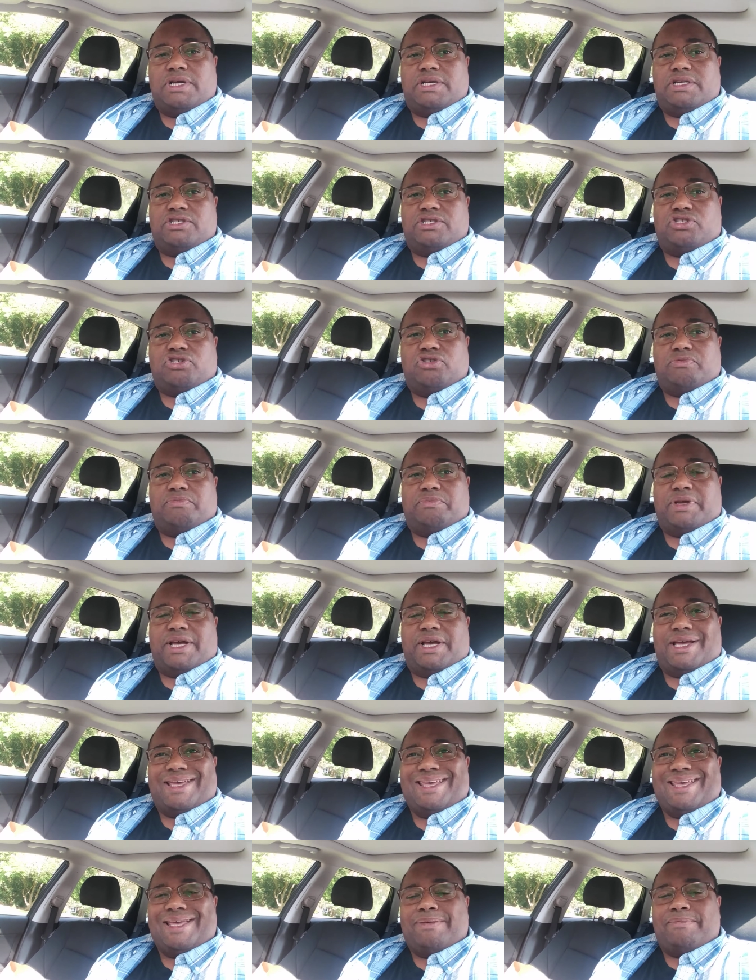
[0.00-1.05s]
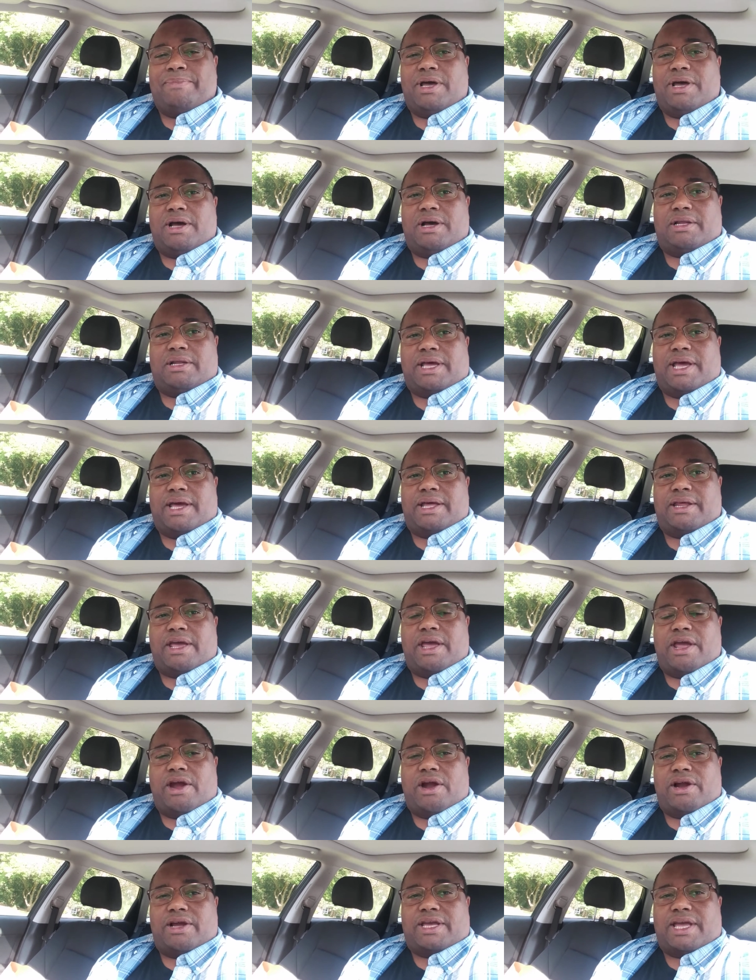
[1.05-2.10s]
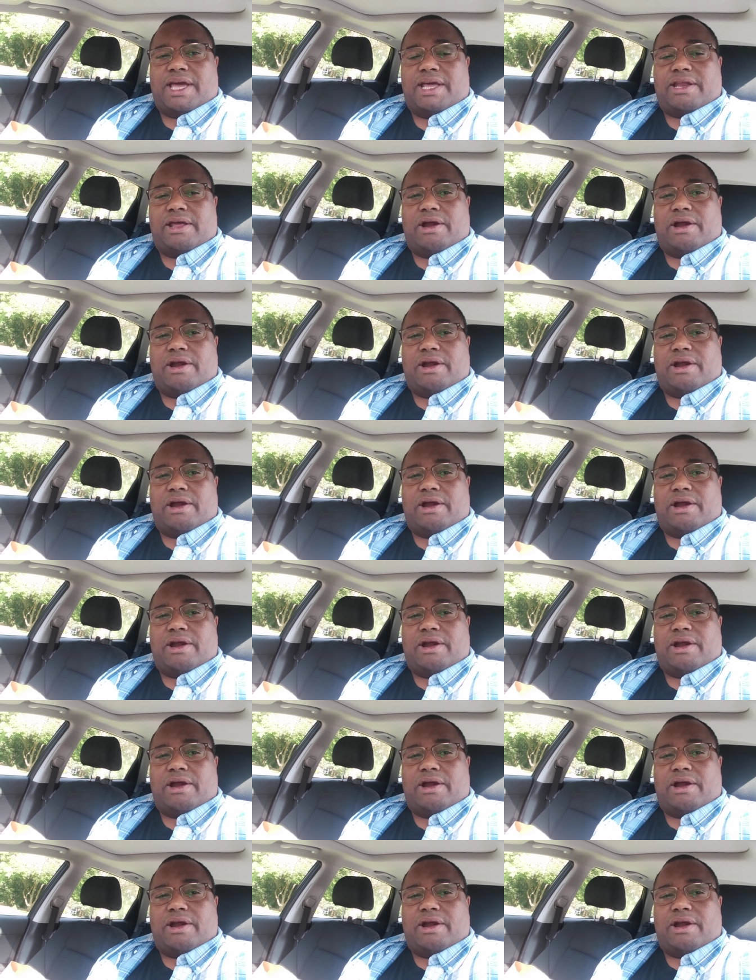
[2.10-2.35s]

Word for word: shoot me an email at eric at